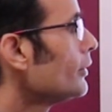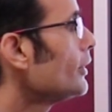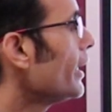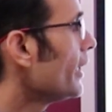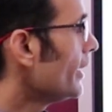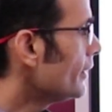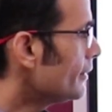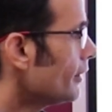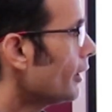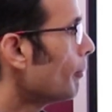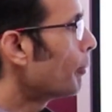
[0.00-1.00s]
there
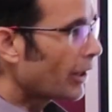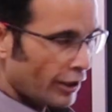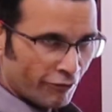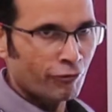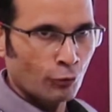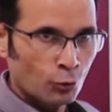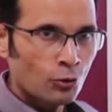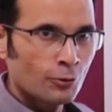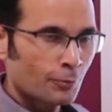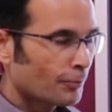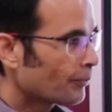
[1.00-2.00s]
is blood flow,